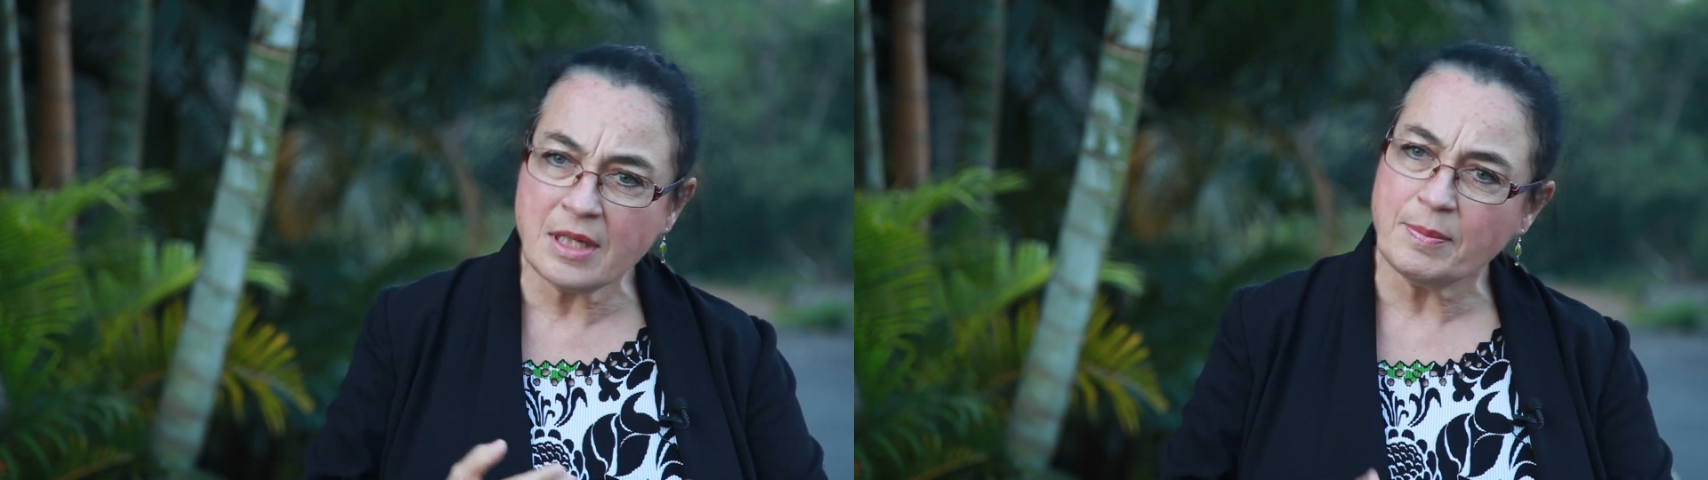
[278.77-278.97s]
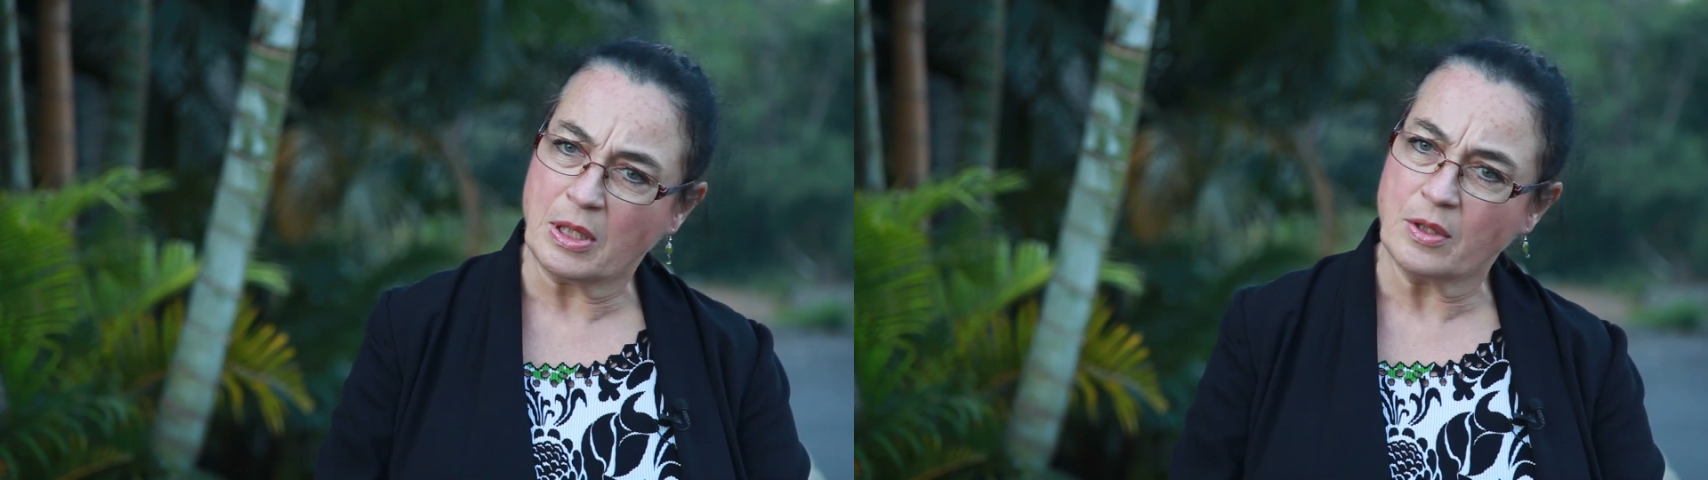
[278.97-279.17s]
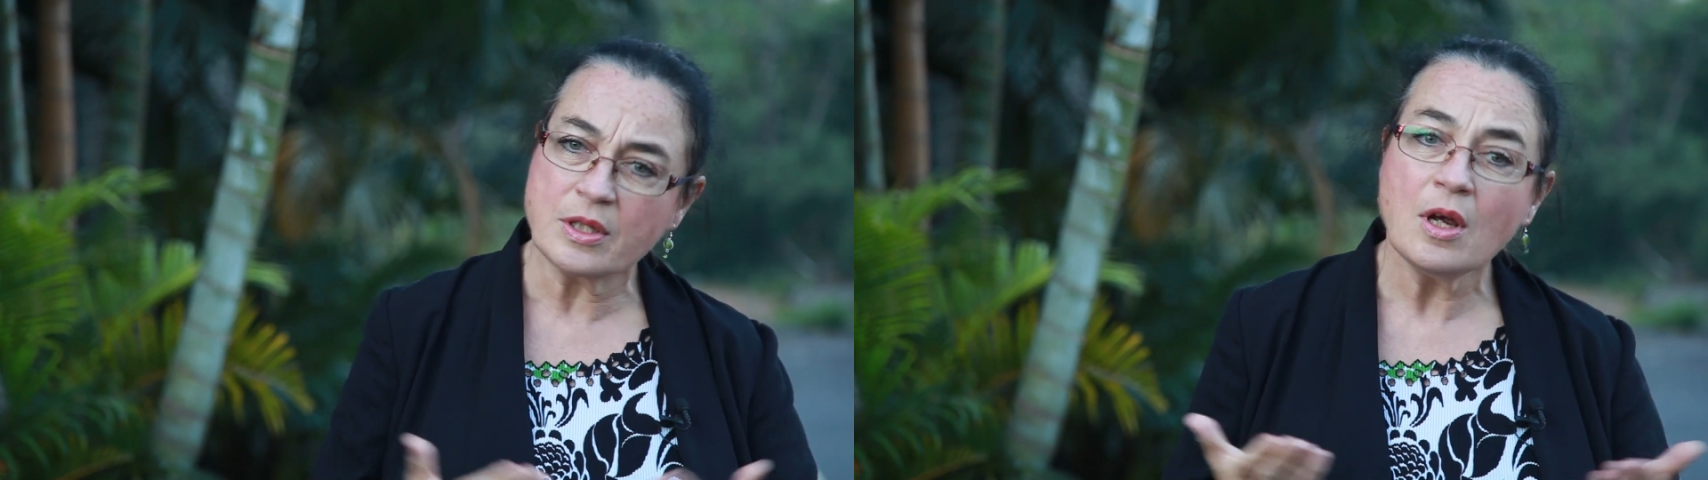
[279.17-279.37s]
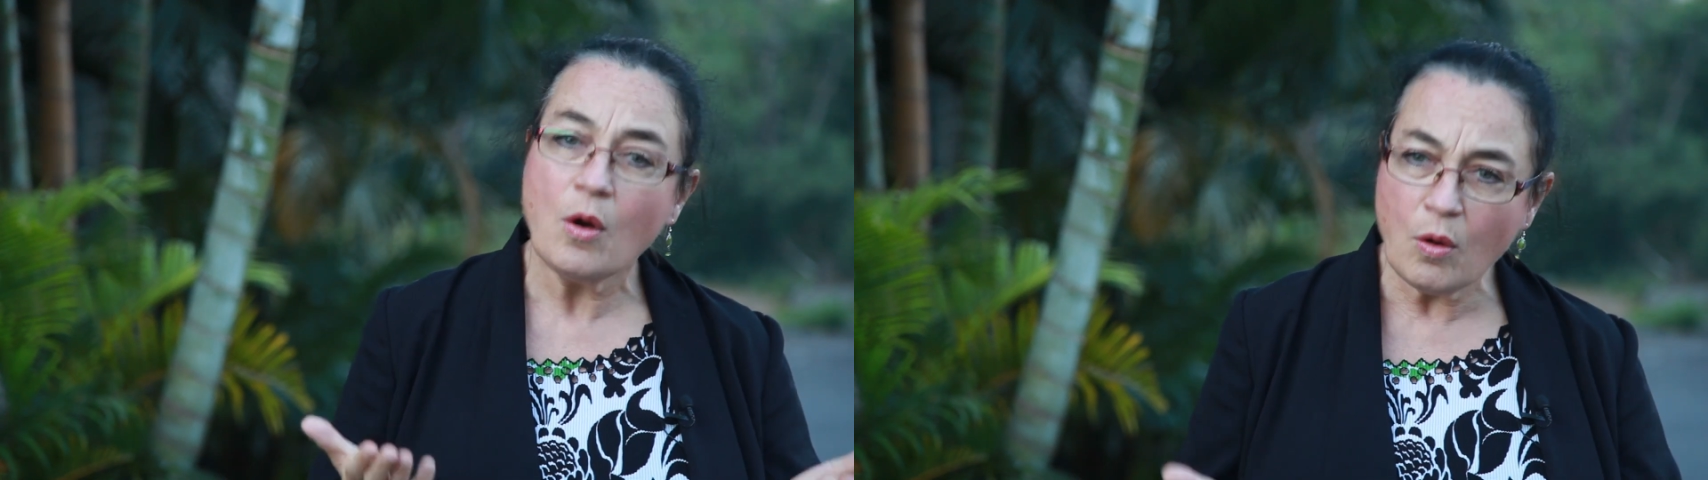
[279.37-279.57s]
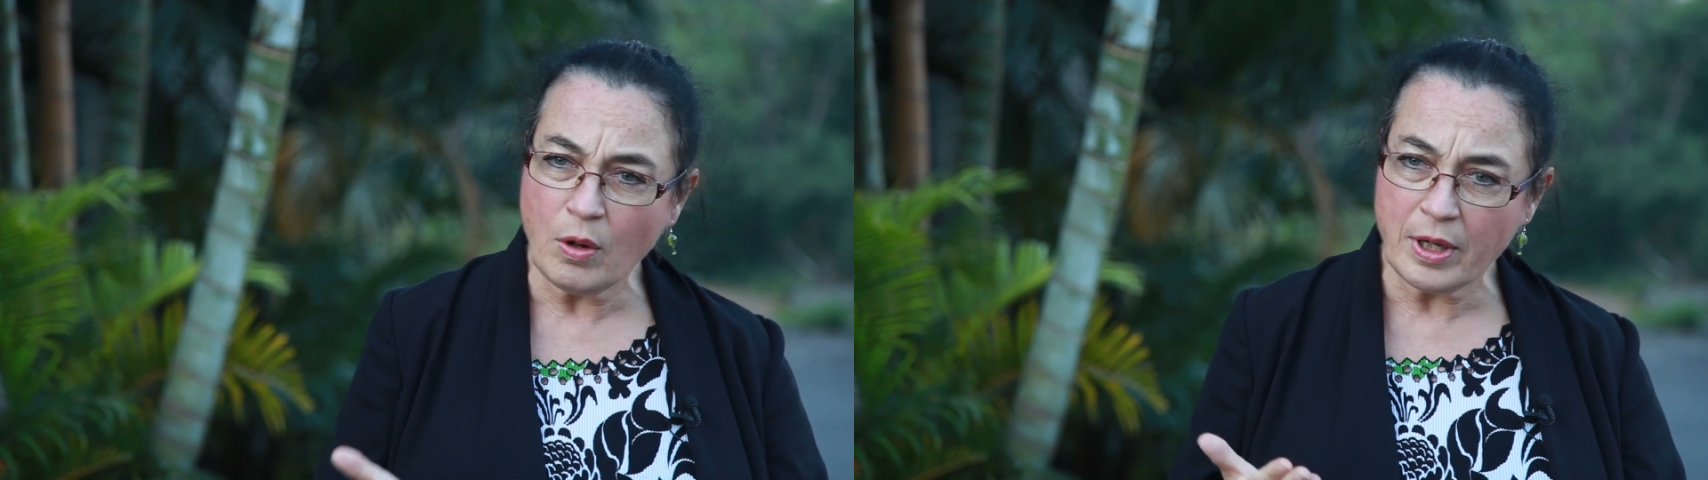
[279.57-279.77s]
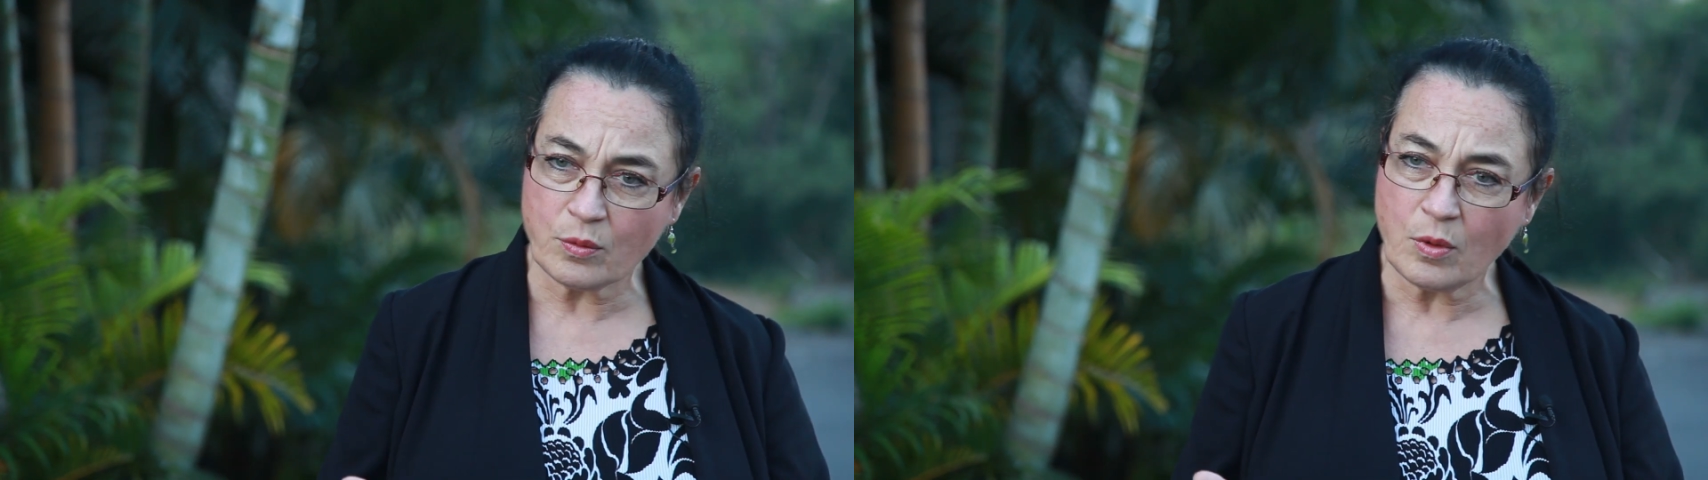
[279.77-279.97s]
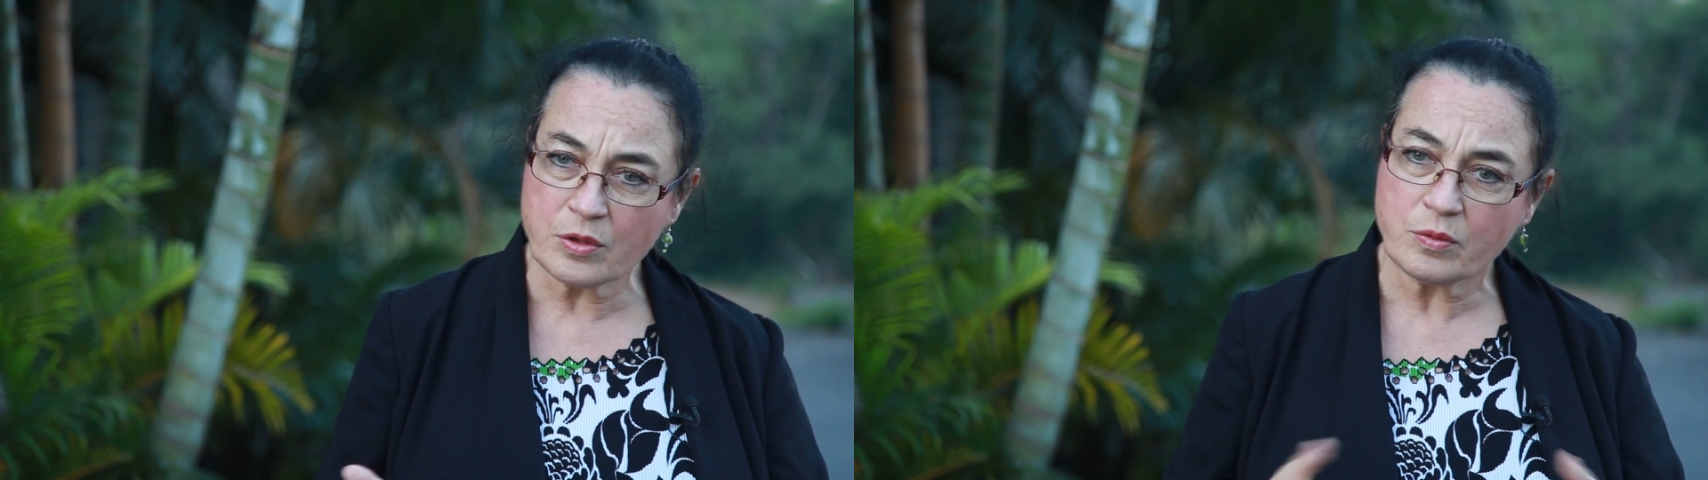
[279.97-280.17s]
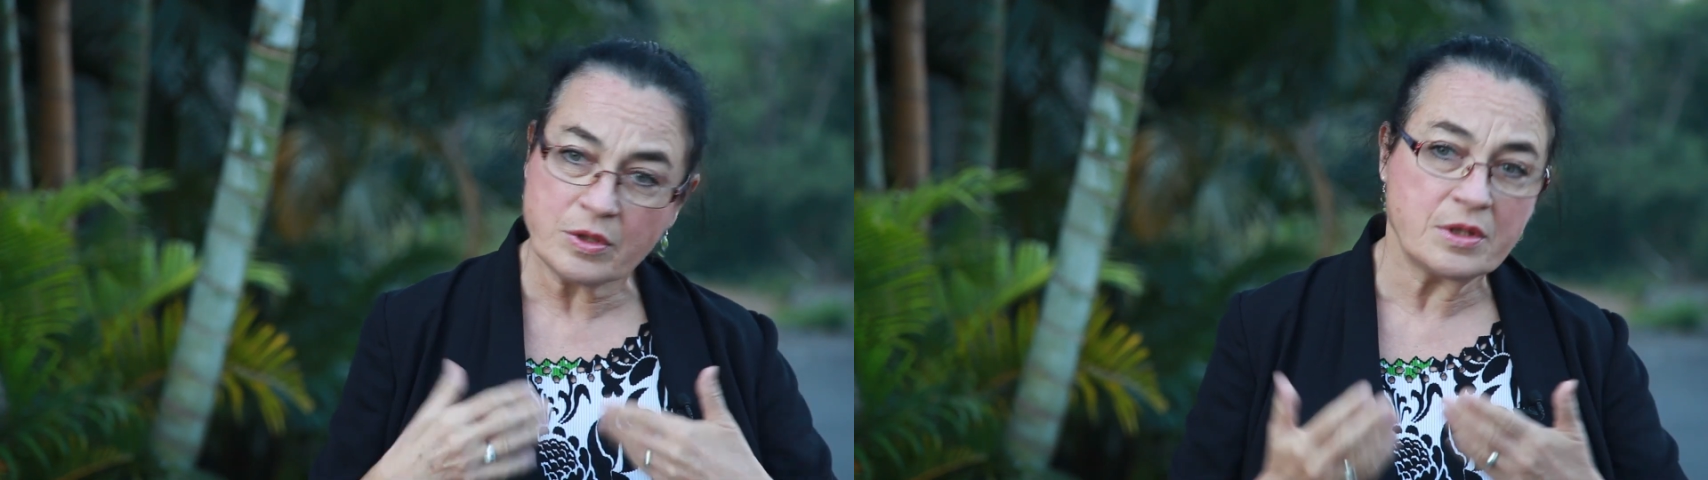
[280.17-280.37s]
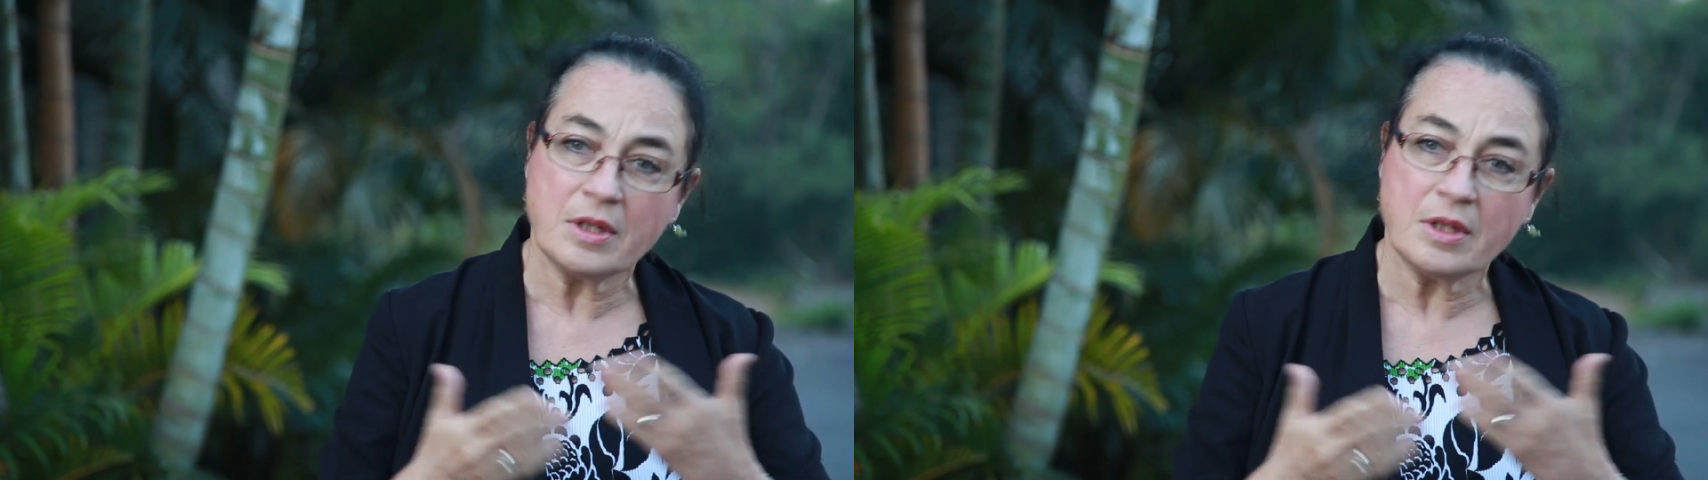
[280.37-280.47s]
because all it was